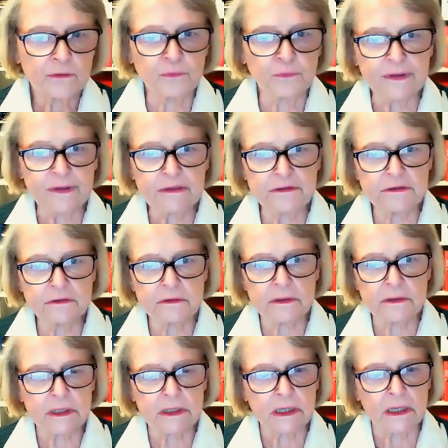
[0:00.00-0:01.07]
with
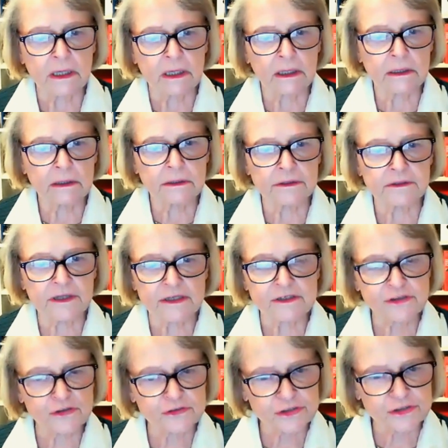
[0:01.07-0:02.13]
their
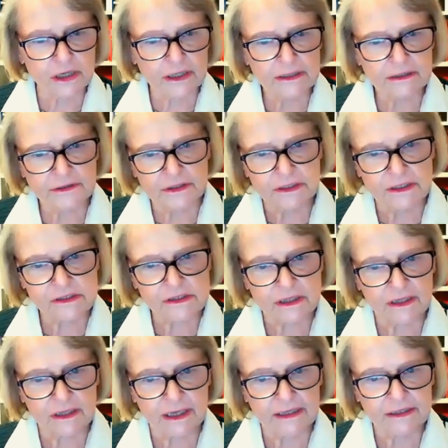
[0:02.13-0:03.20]
societies
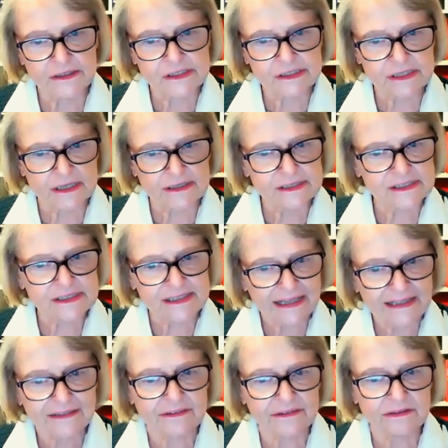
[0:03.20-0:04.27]
against
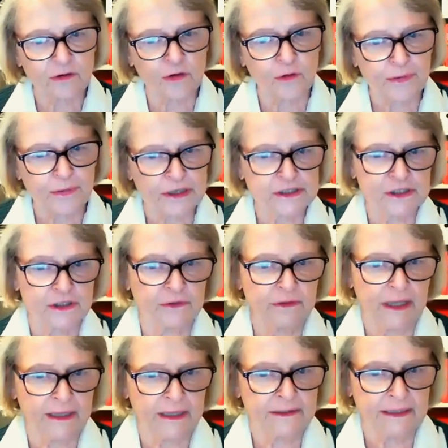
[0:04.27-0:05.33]
state
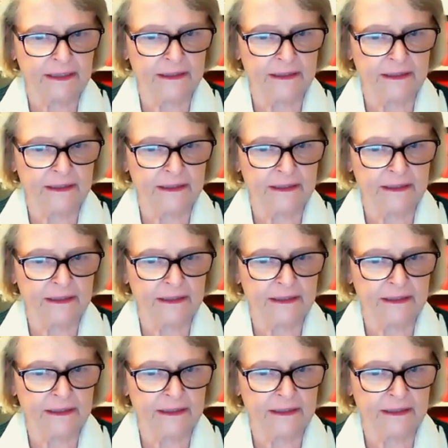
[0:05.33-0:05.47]
oppression and